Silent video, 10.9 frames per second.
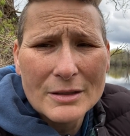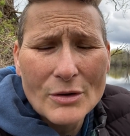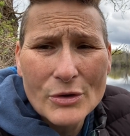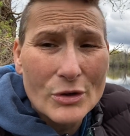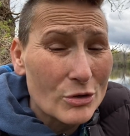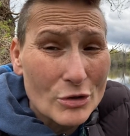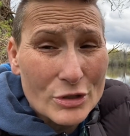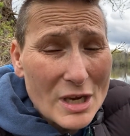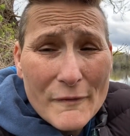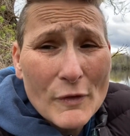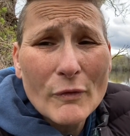you're
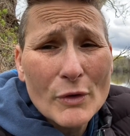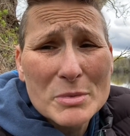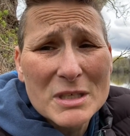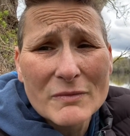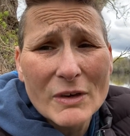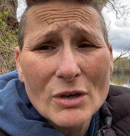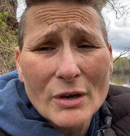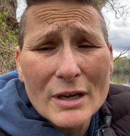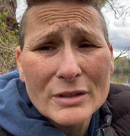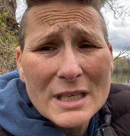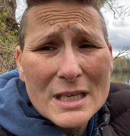suffering from severe
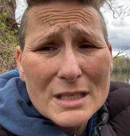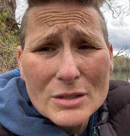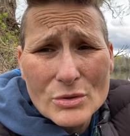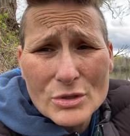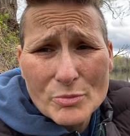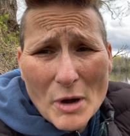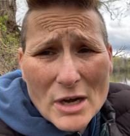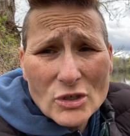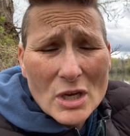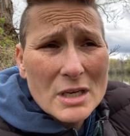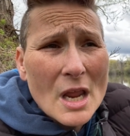illness or
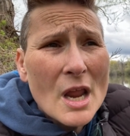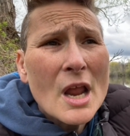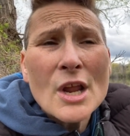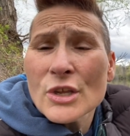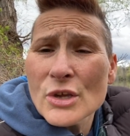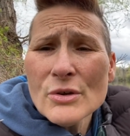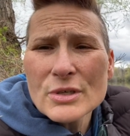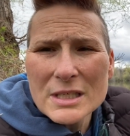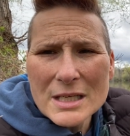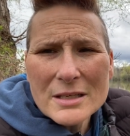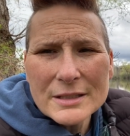depression, you
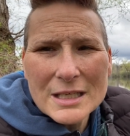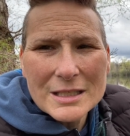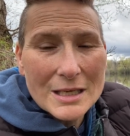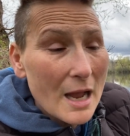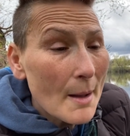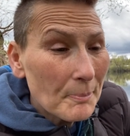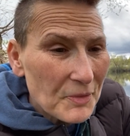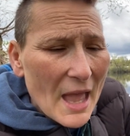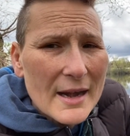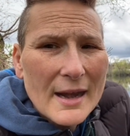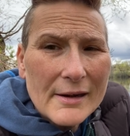still need to up
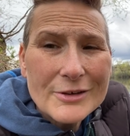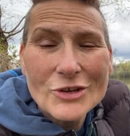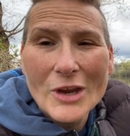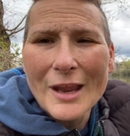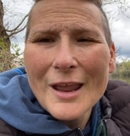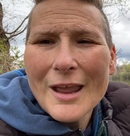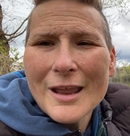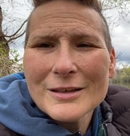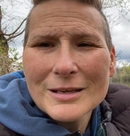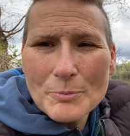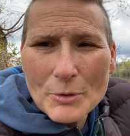that energy
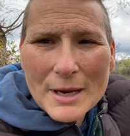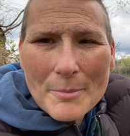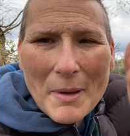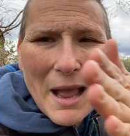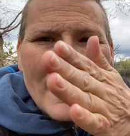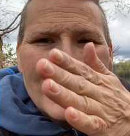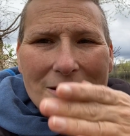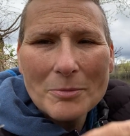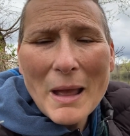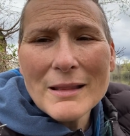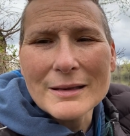to bring it back into
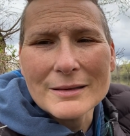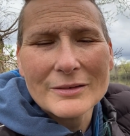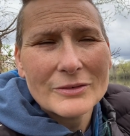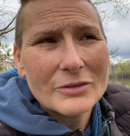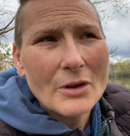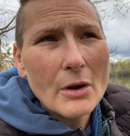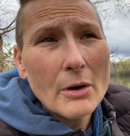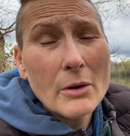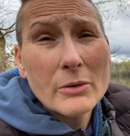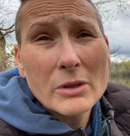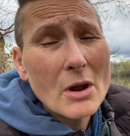balance.
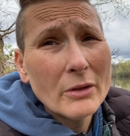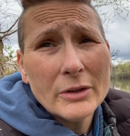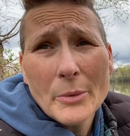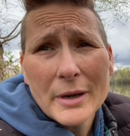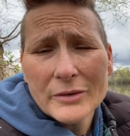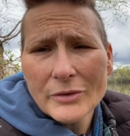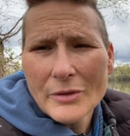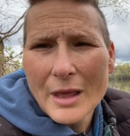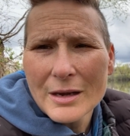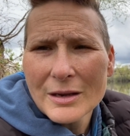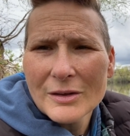So the only way to do
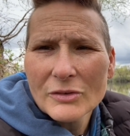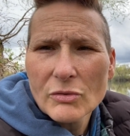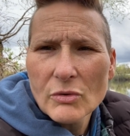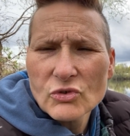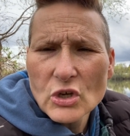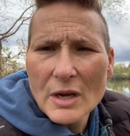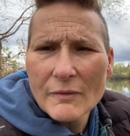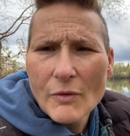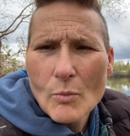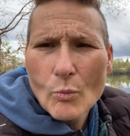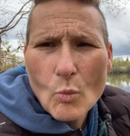that is to achieve
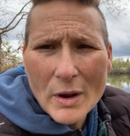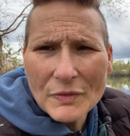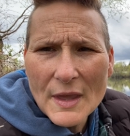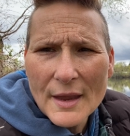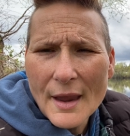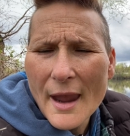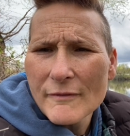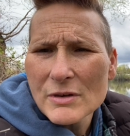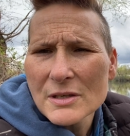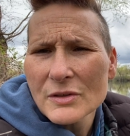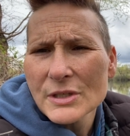one thing every
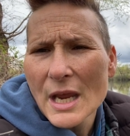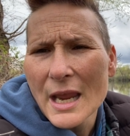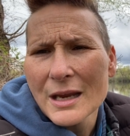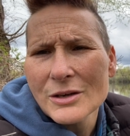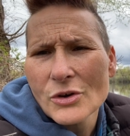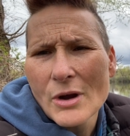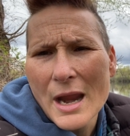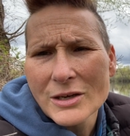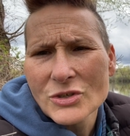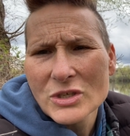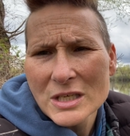single day in your
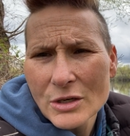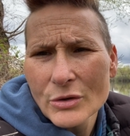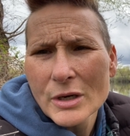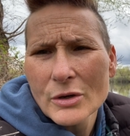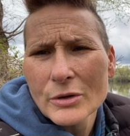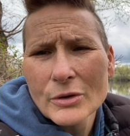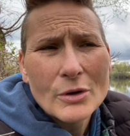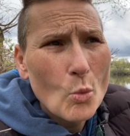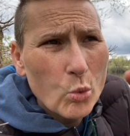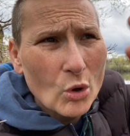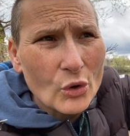exterior
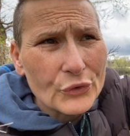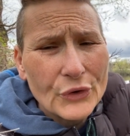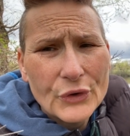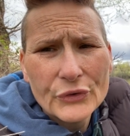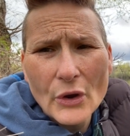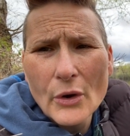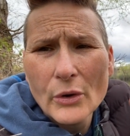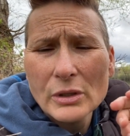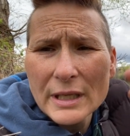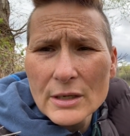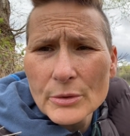world. So
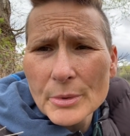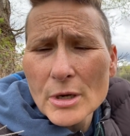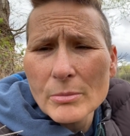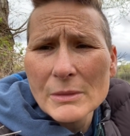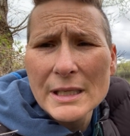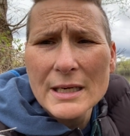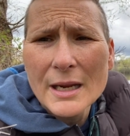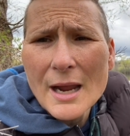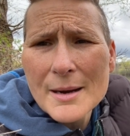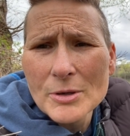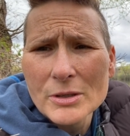clean a room, clean a
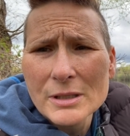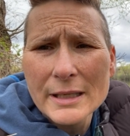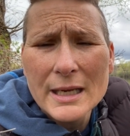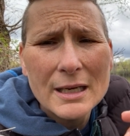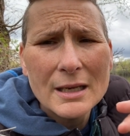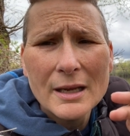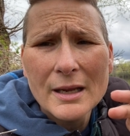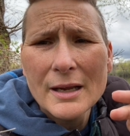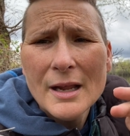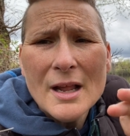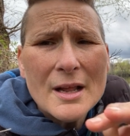cupboard, clean
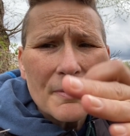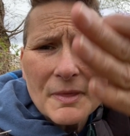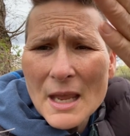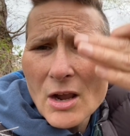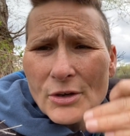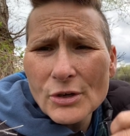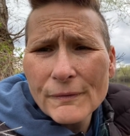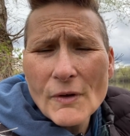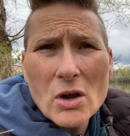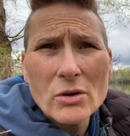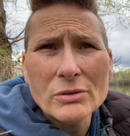a thing on your
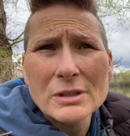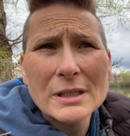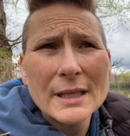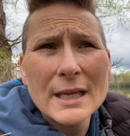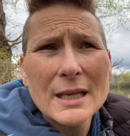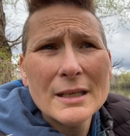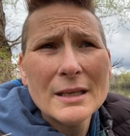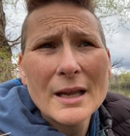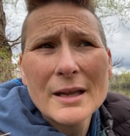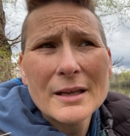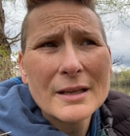phone, clean
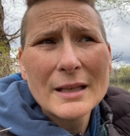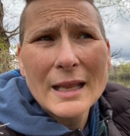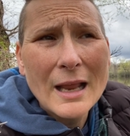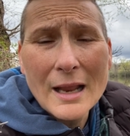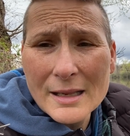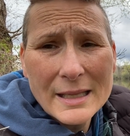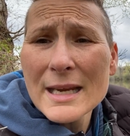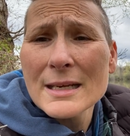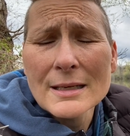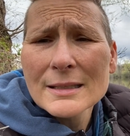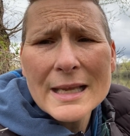uh, like
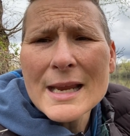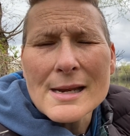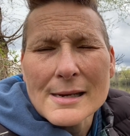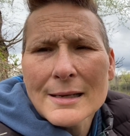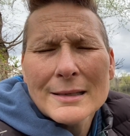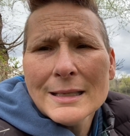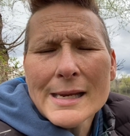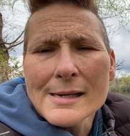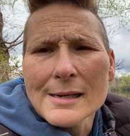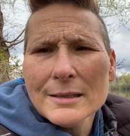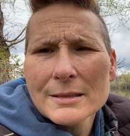clean, clean,
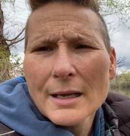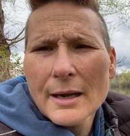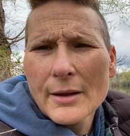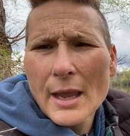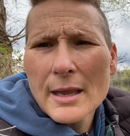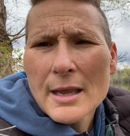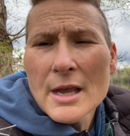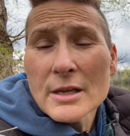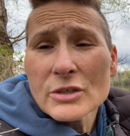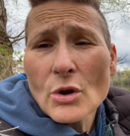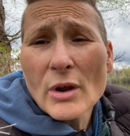clean. Okay,
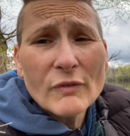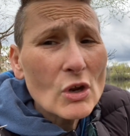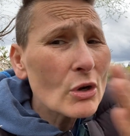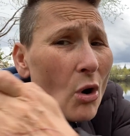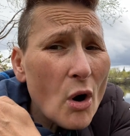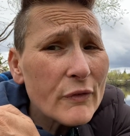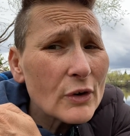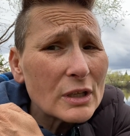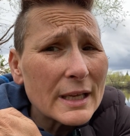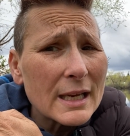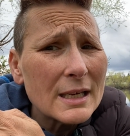so if you're over
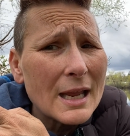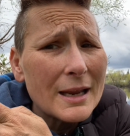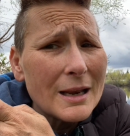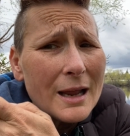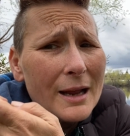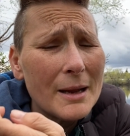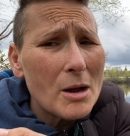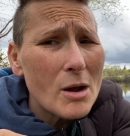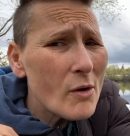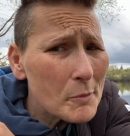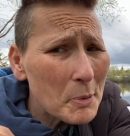clean and uh,
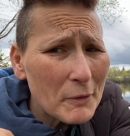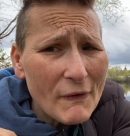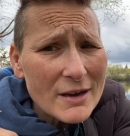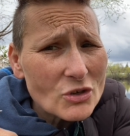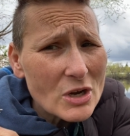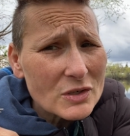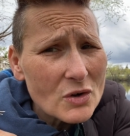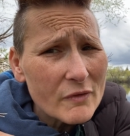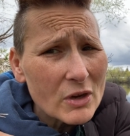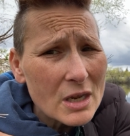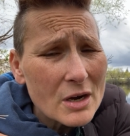over perfectionist
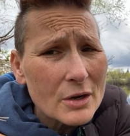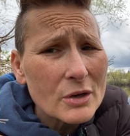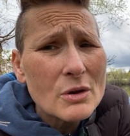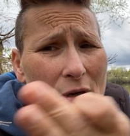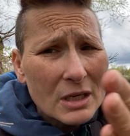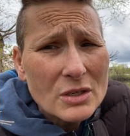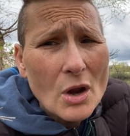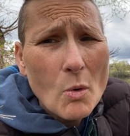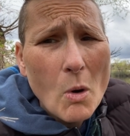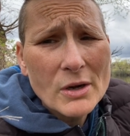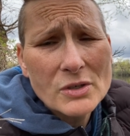over here, you need to go
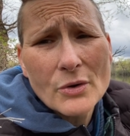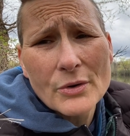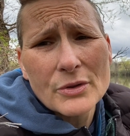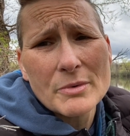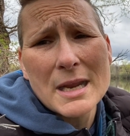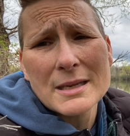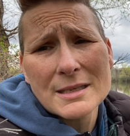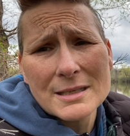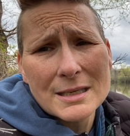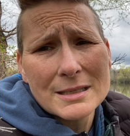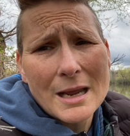watch Lord of the Rings and
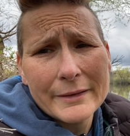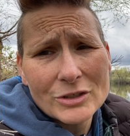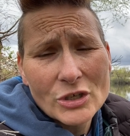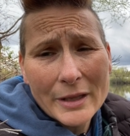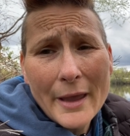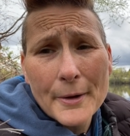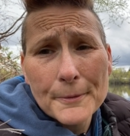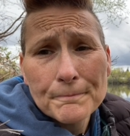sit down and chill out.